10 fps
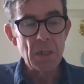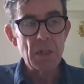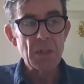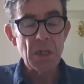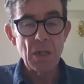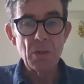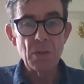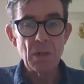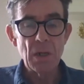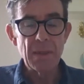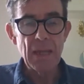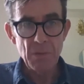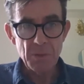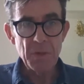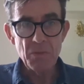So that's
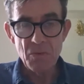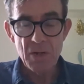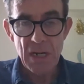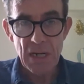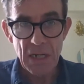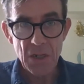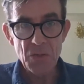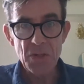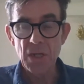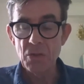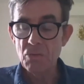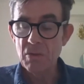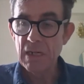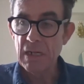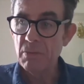been really interesting and
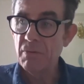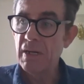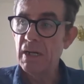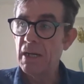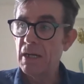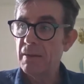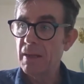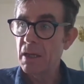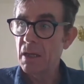really revealing. And I think